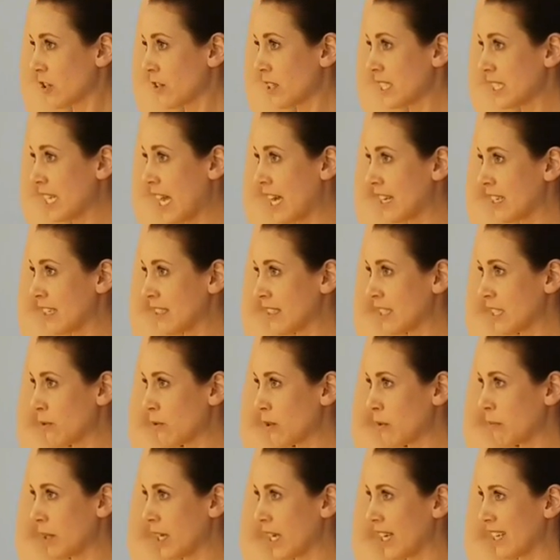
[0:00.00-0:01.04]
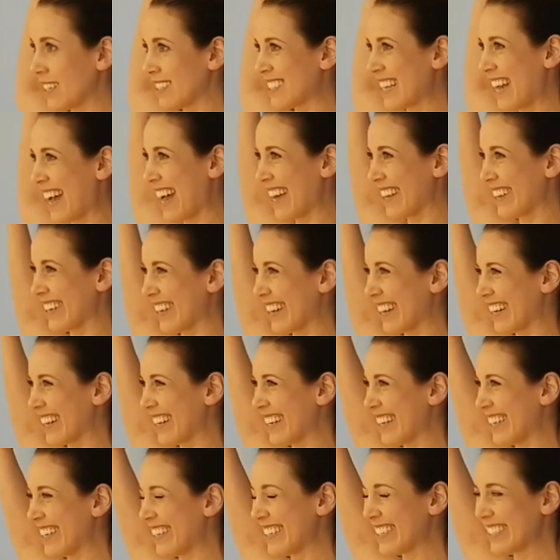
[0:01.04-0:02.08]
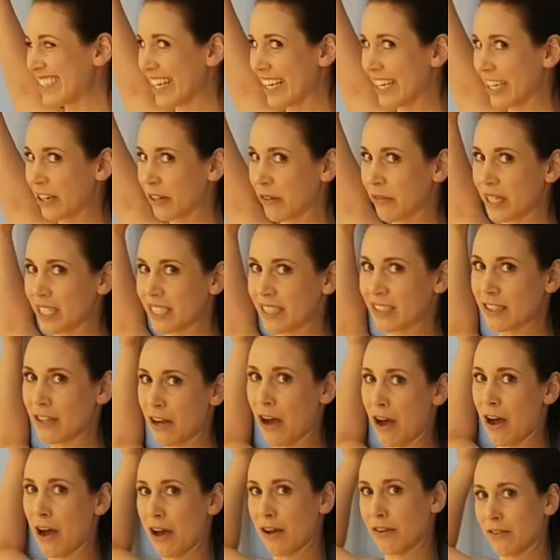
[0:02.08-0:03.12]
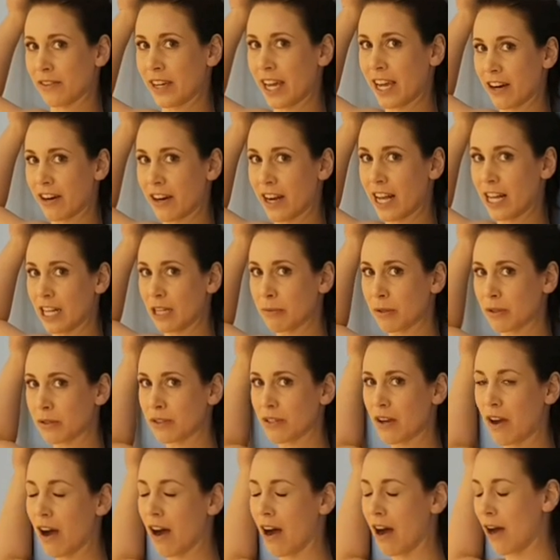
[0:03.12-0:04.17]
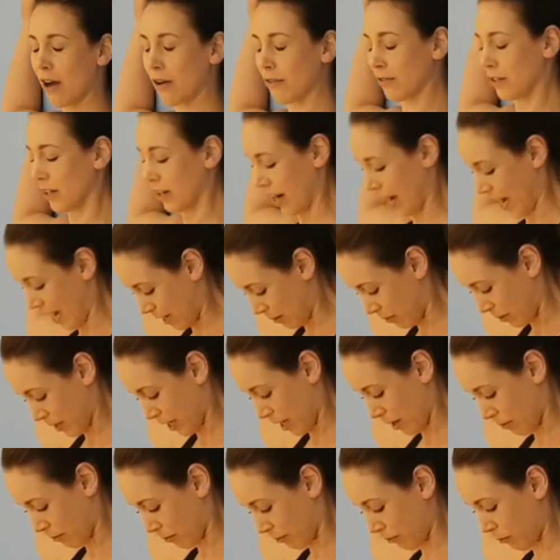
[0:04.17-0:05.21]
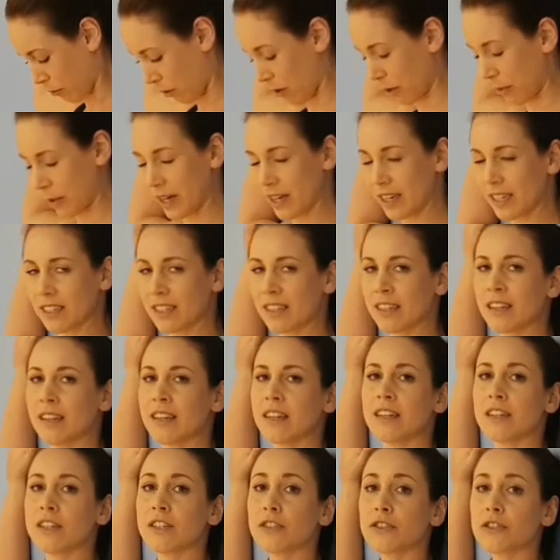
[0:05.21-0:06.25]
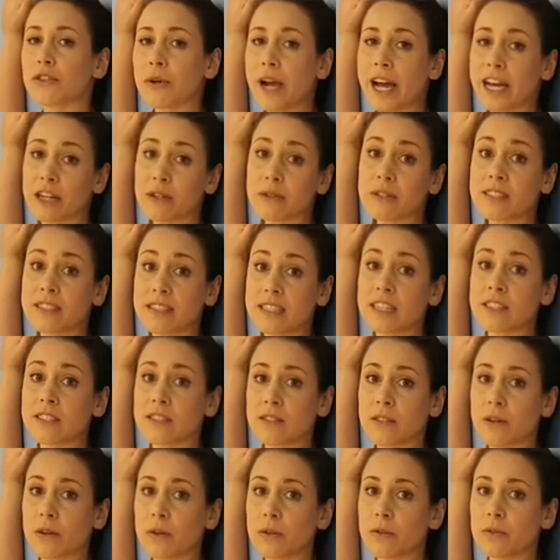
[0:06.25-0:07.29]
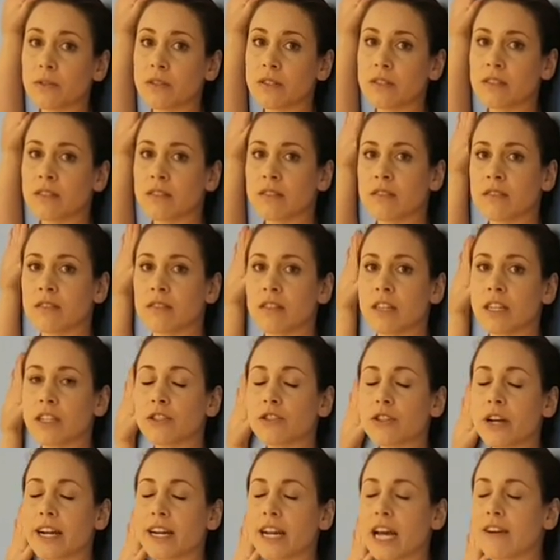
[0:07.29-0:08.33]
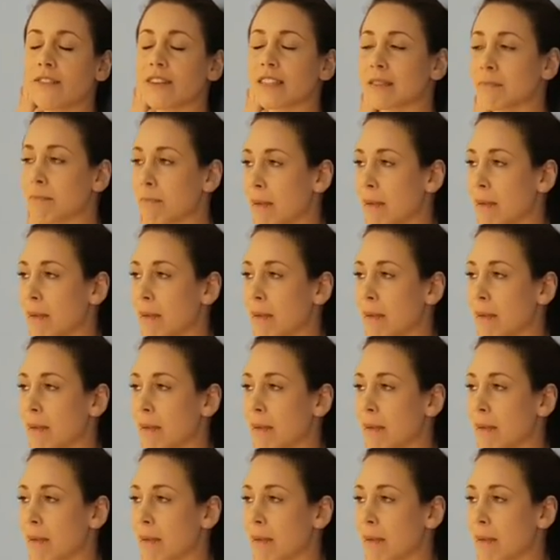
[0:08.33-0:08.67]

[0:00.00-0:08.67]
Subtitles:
So the tendency will be to either take your wrists off, get your elbows off, your head will come forward. Try to resist those and try to have